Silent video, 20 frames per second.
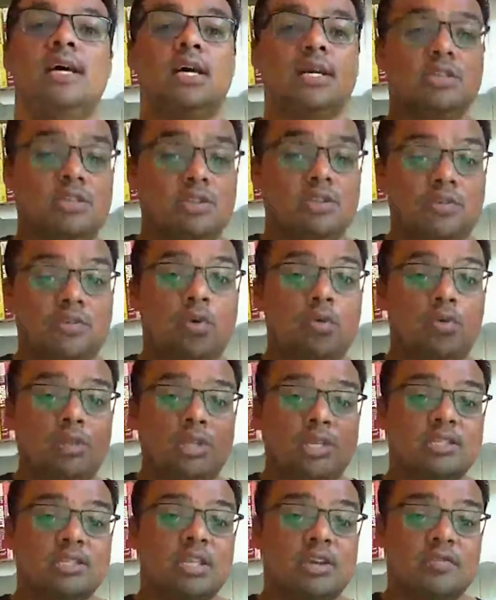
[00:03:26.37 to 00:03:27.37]
So you've got all
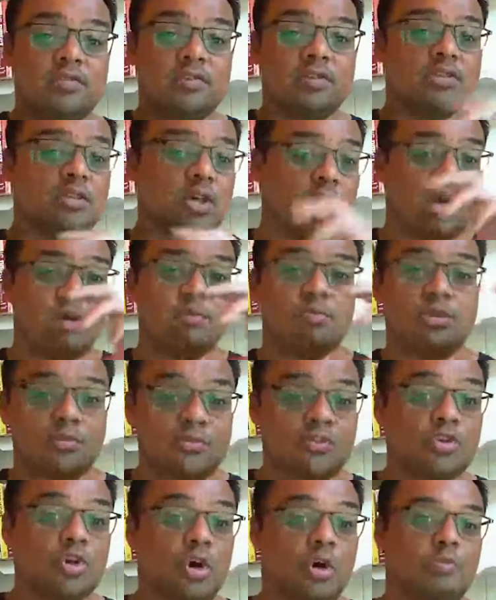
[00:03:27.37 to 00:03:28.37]
these different types
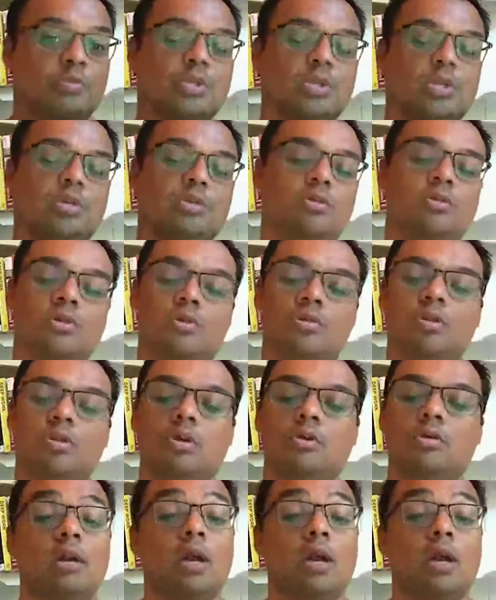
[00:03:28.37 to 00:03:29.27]
of jobs that you can do.